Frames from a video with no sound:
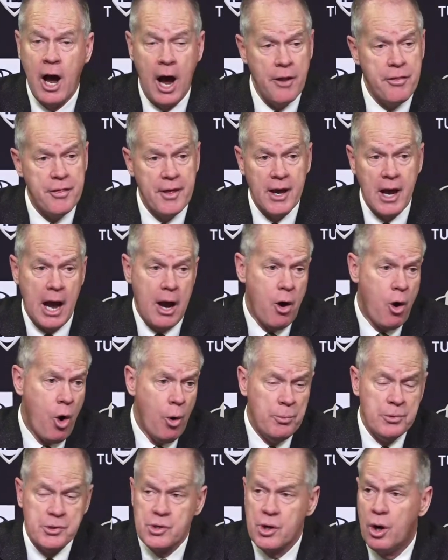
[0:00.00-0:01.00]
I
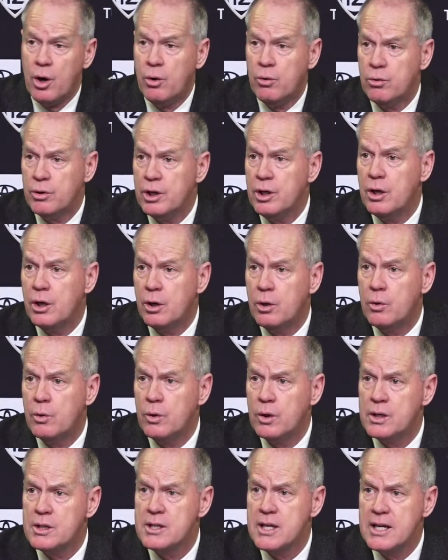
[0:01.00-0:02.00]
hope so. You
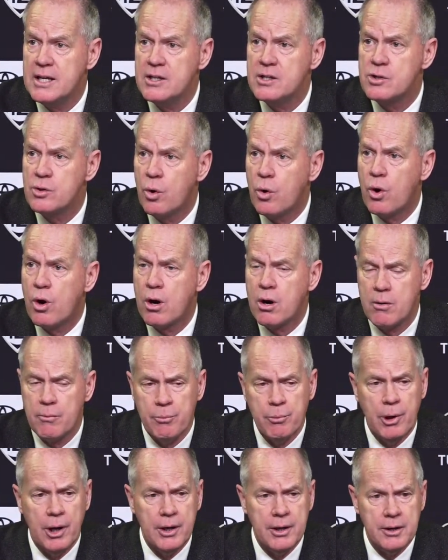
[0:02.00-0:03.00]
know, his knee's sore,
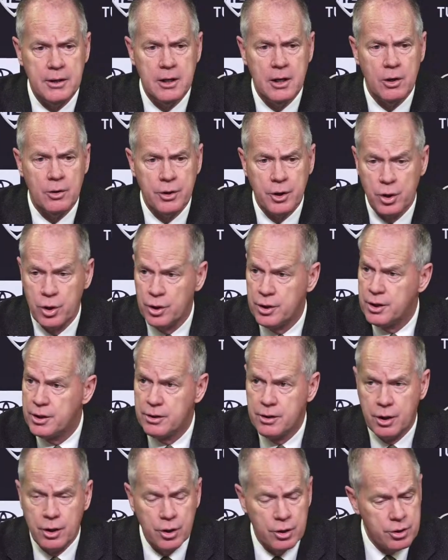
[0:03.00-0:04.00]
but you know the
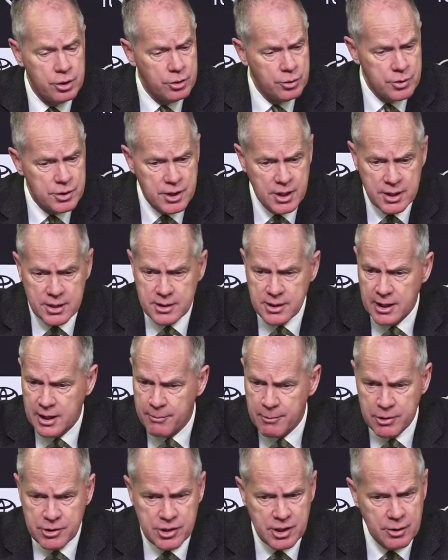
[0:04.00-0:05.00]
good news is
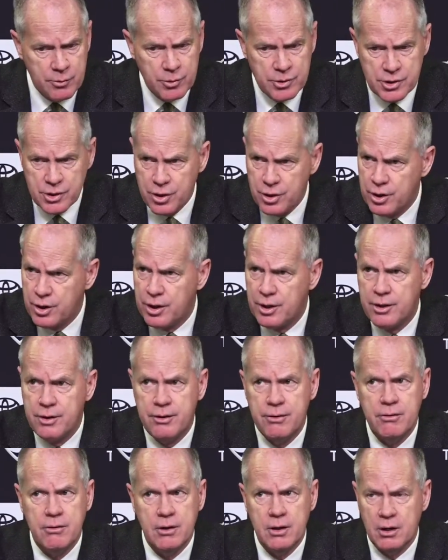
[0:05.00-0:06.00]
the imaging was
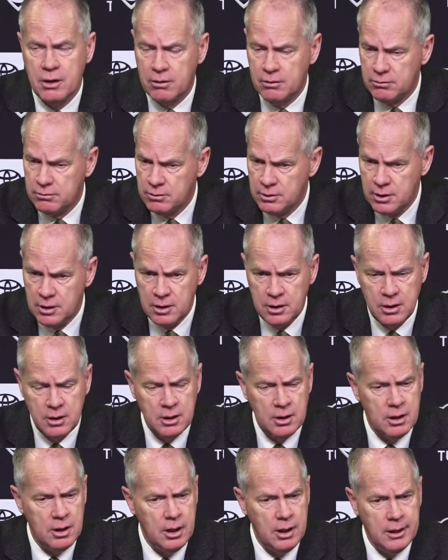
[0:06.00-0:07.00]
good. You know,
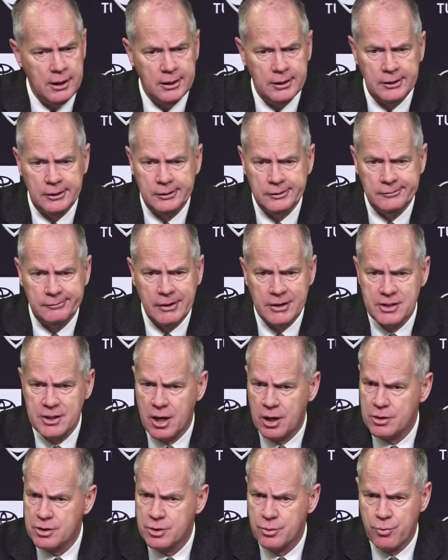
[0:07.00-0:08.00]
I
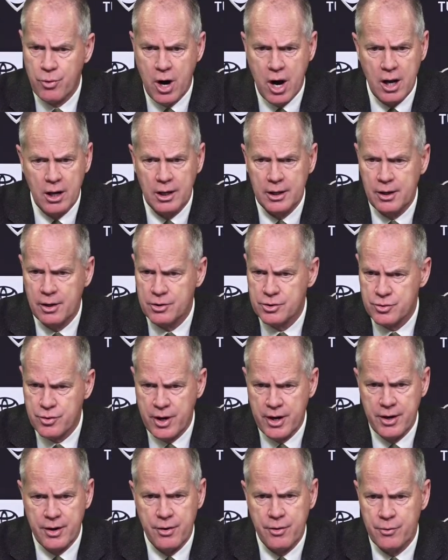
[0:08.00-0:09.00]
talked to Raleigh, our
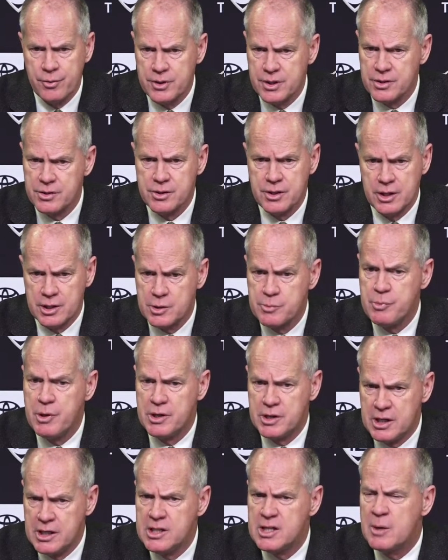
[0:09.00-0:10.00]
trainer.
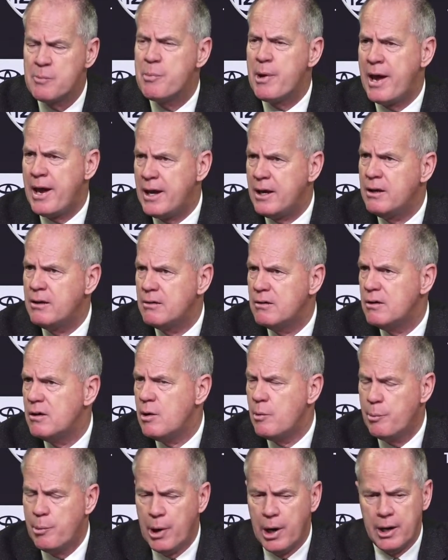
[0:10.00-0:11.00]
He's in pain,
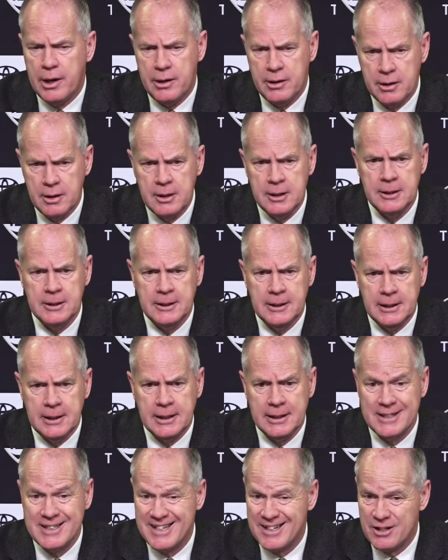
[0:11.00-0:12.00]
but
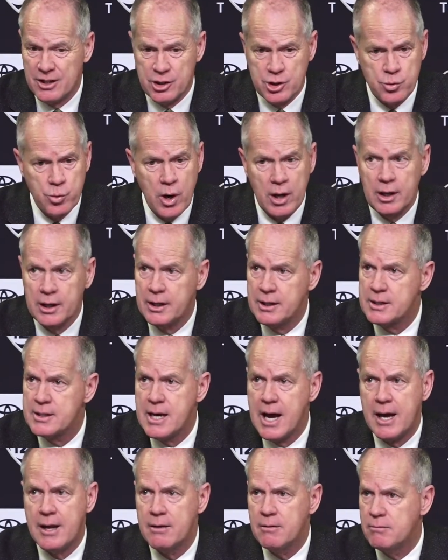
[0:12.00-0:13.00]
the swelling
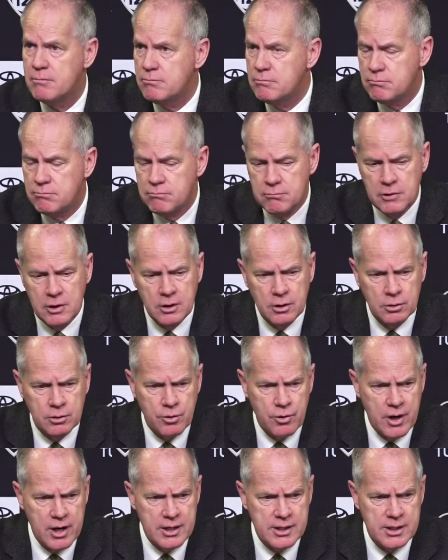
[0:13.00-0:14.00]
is not, you know,
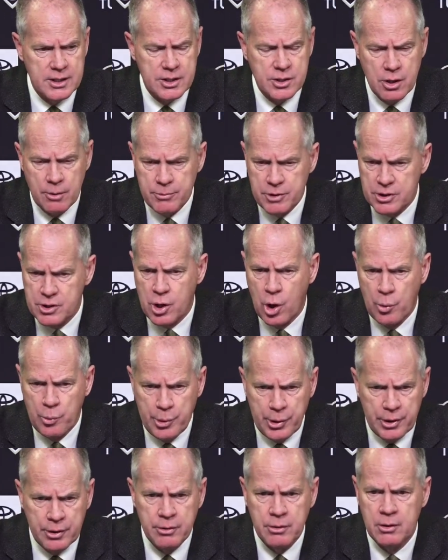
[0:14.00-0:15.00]
crazy. So I'm just
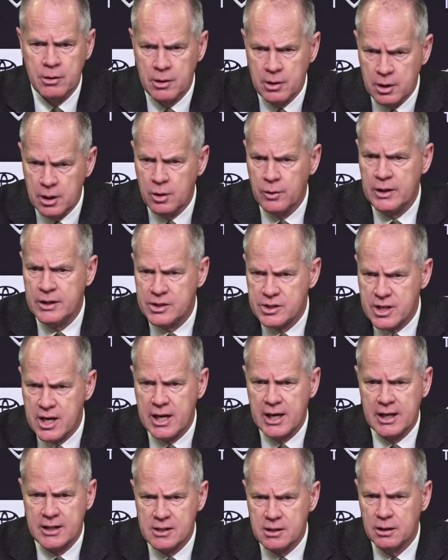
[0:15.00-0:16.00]
hoping, you know, each
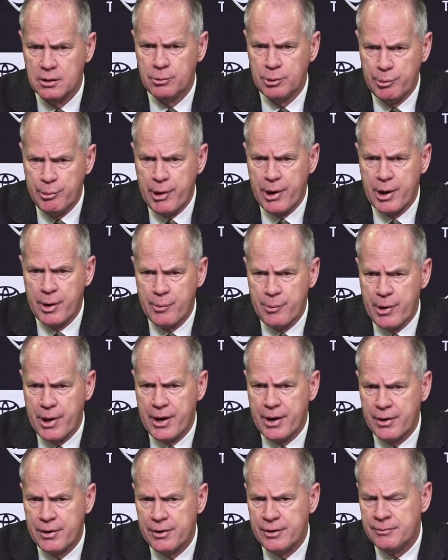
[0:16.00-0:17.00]
day he gets a little bit better and
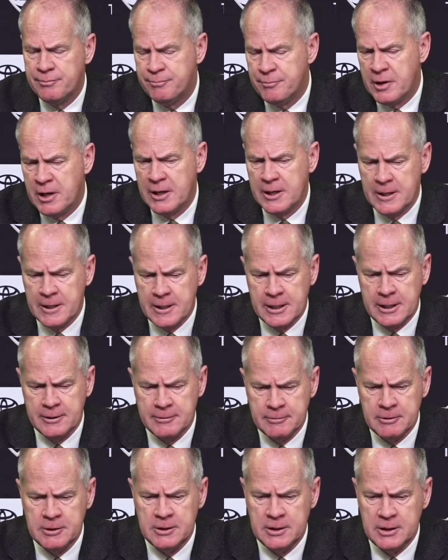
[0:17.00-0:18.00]

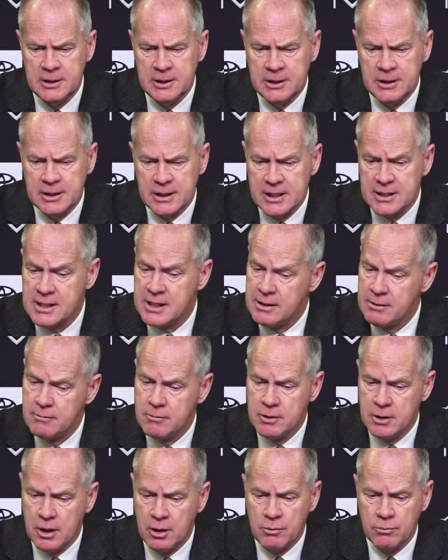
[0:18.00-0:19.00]
better, because he,
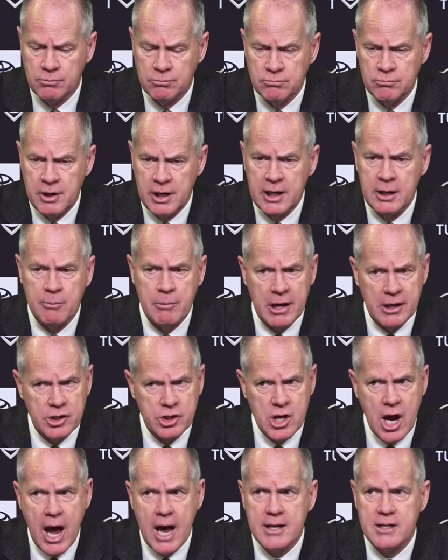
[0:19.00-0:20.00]
you know, he can make
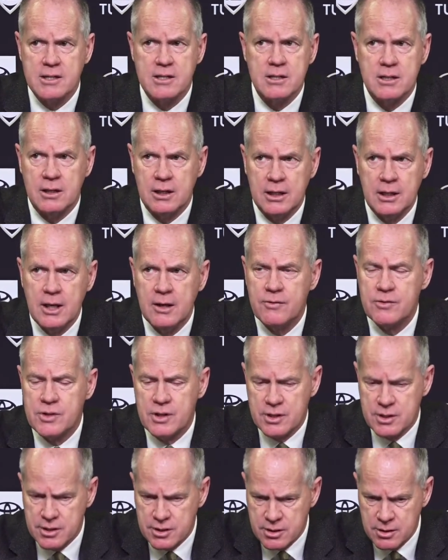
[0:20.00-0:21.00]
shots, and he gives
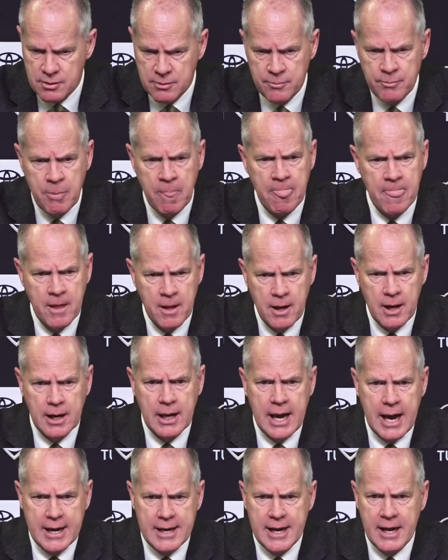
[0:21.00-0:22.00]
us a
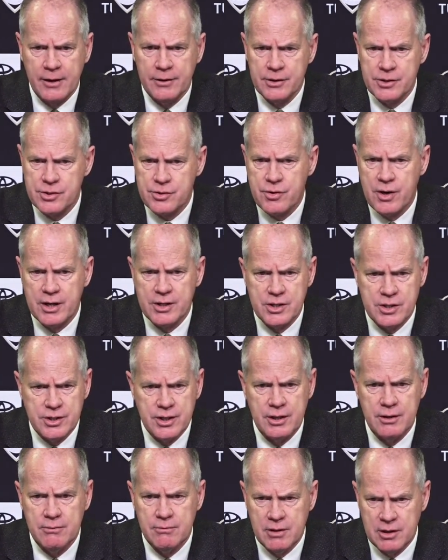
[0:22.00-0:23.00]
guy down the stretch
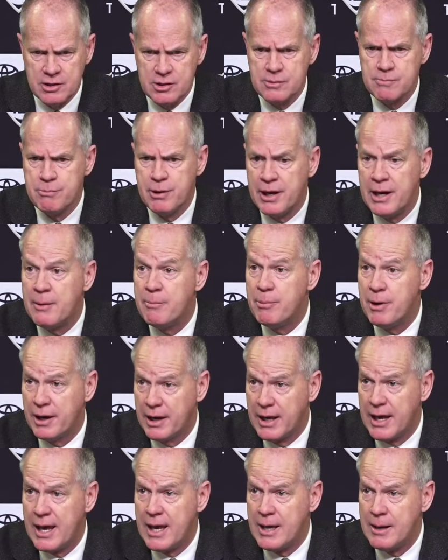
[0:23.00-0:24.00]
that has been in
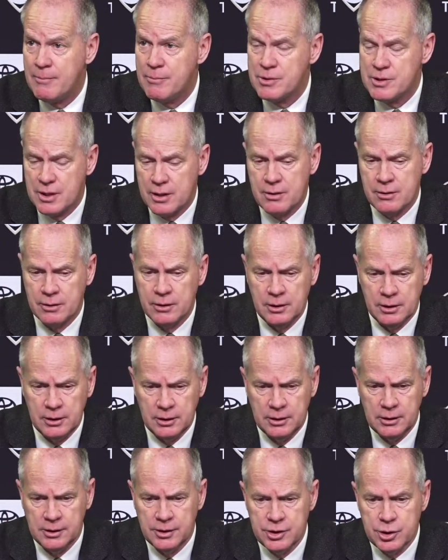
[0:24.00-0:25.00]
big games. And
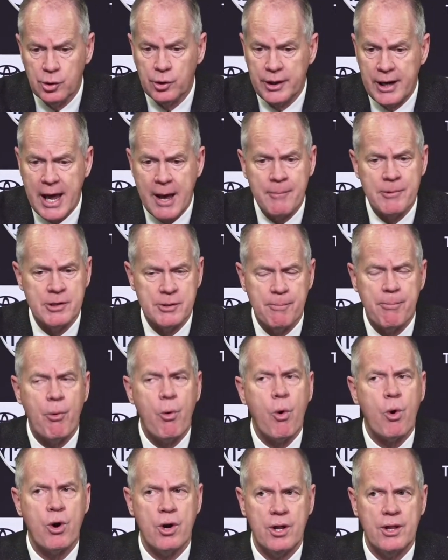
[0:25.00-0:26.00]
Julian Hammond's
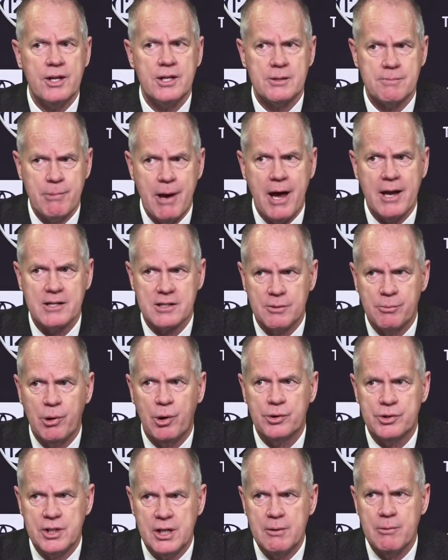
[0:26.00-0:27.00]
important to this
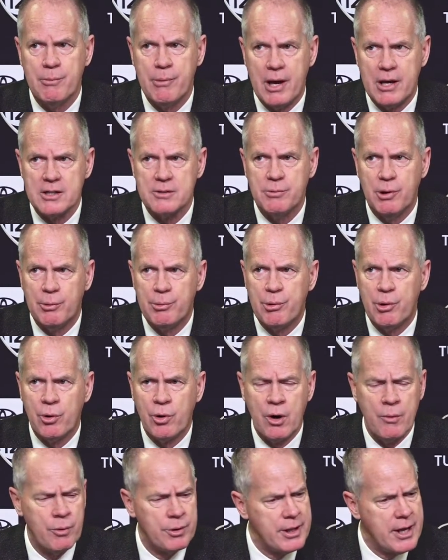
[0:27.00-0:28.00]
basketball team and basketball
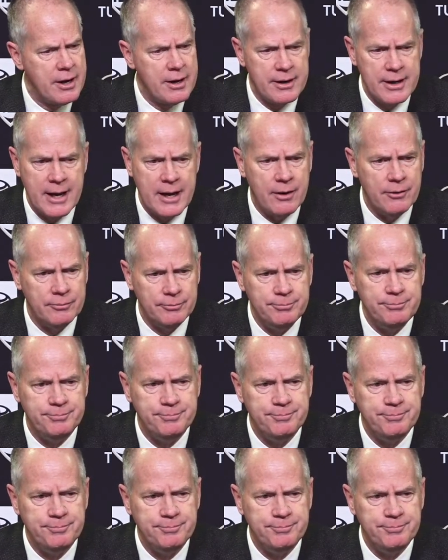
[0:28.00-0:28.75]
program, without a doubt.